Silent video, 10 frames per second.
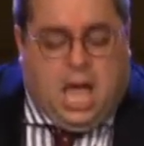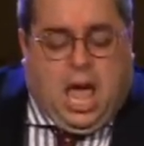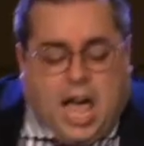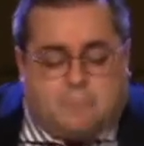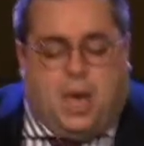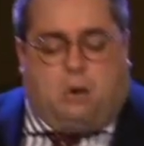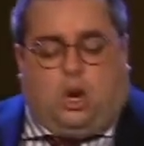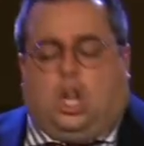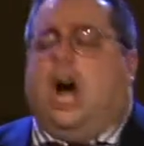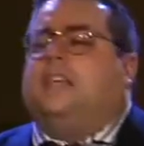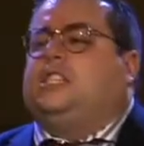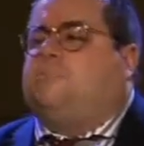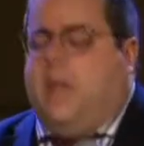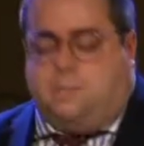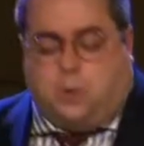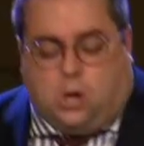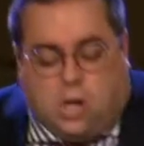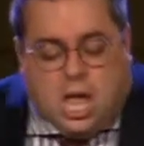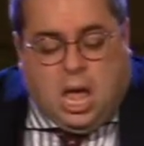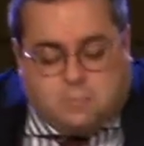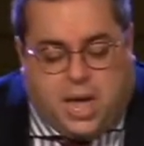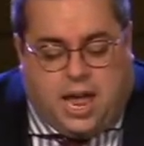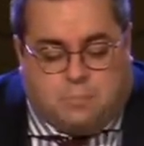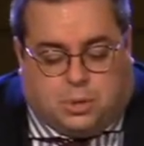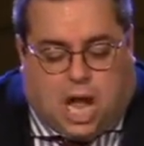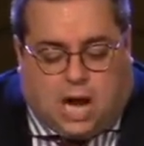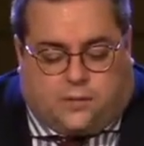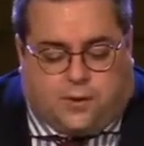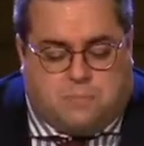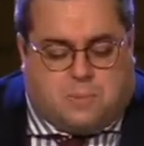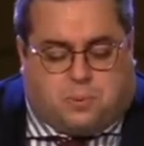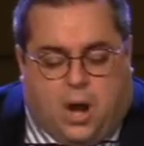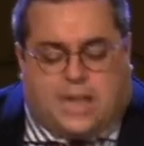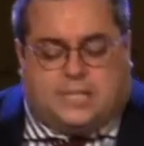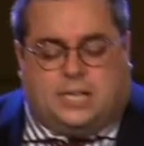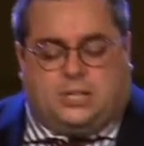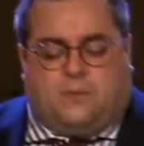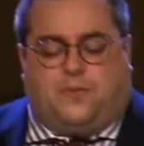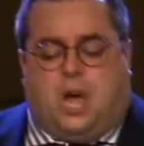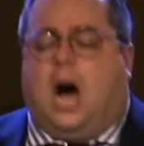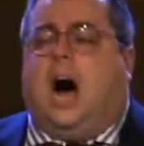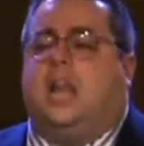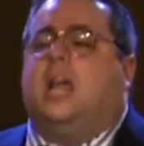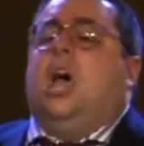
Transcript: about lost people being blocked from the presence of God,